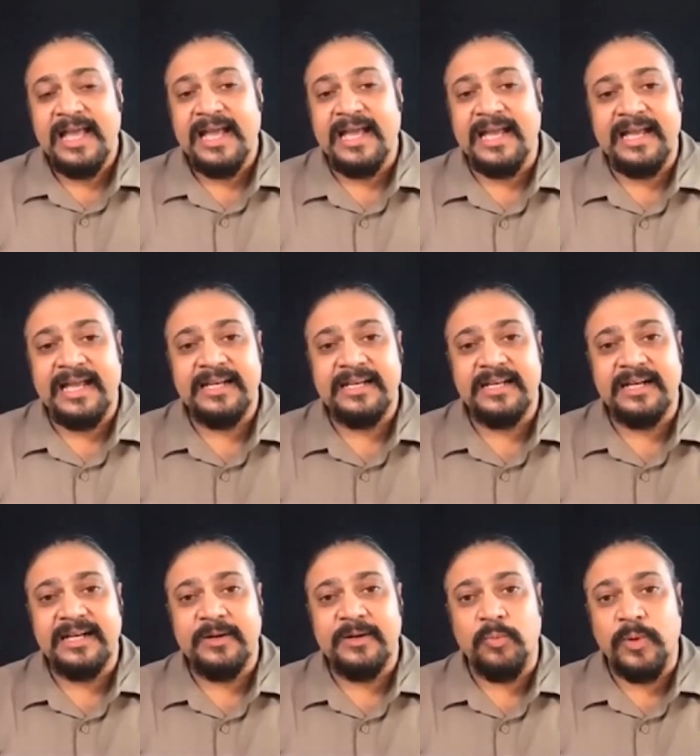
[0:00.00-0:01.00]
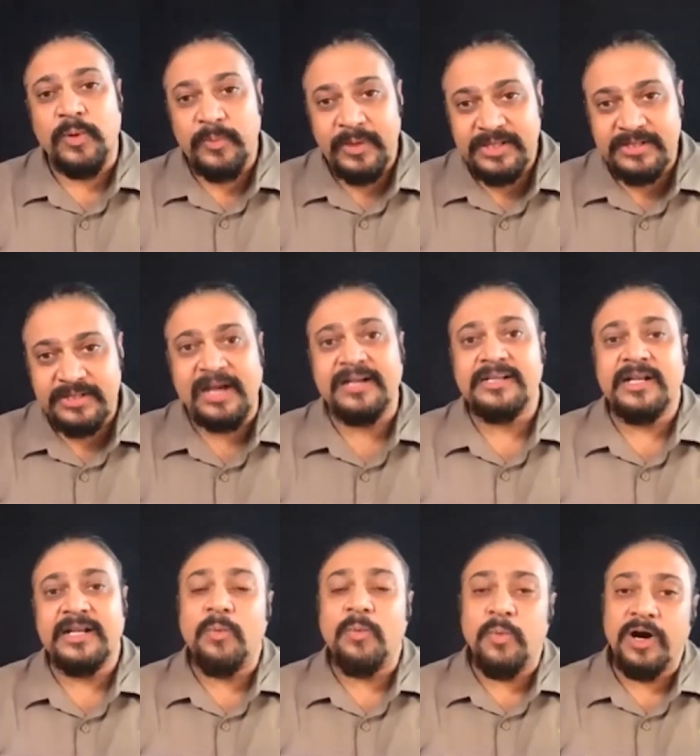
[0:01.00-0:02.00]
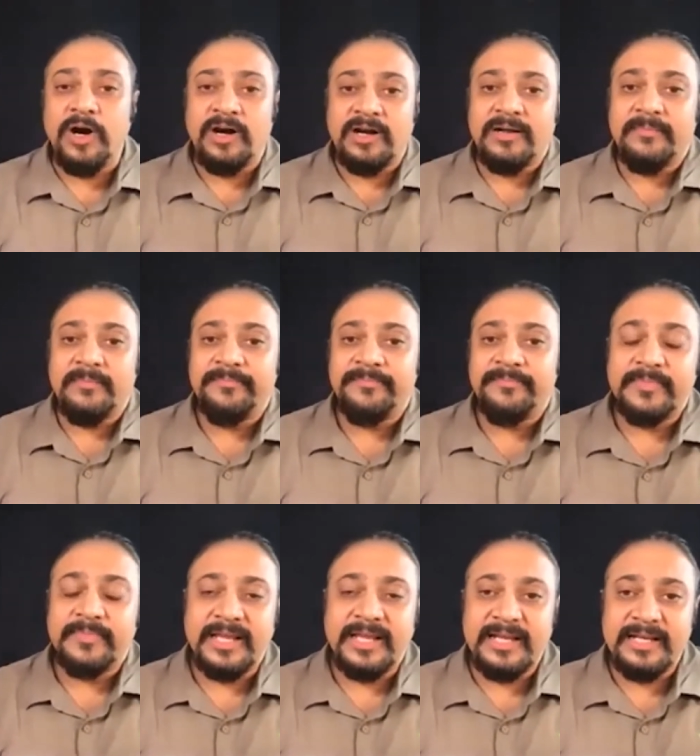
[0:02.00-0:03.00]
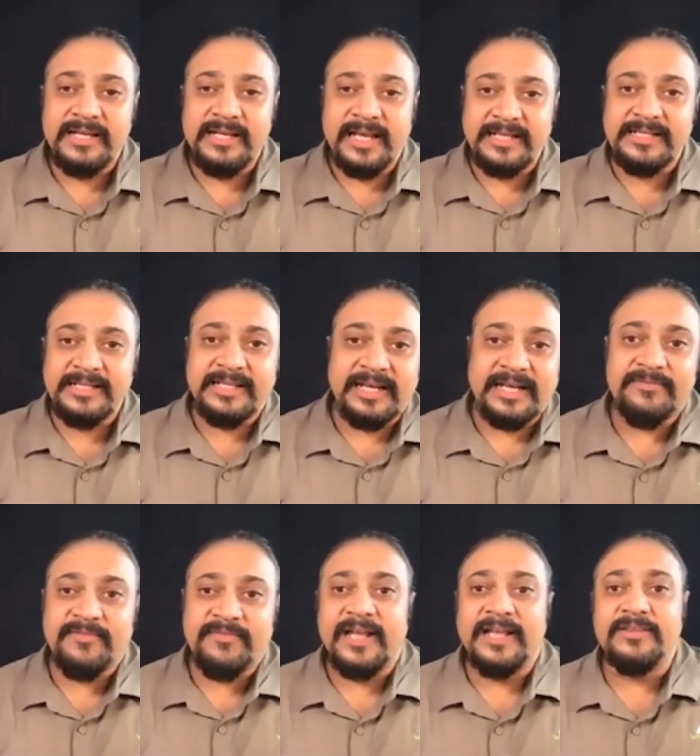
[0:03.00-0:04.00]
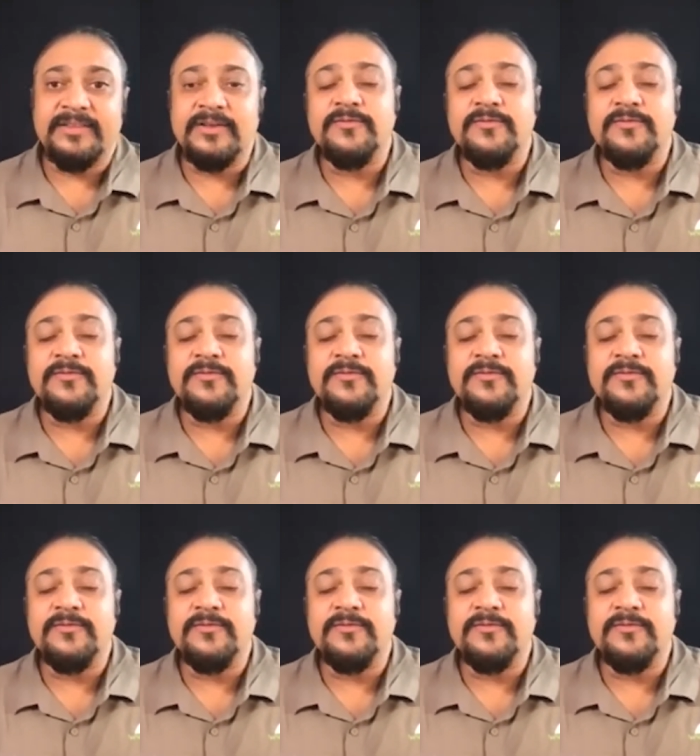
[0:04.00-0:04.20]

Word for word: And uh, when we started our work in 1995, the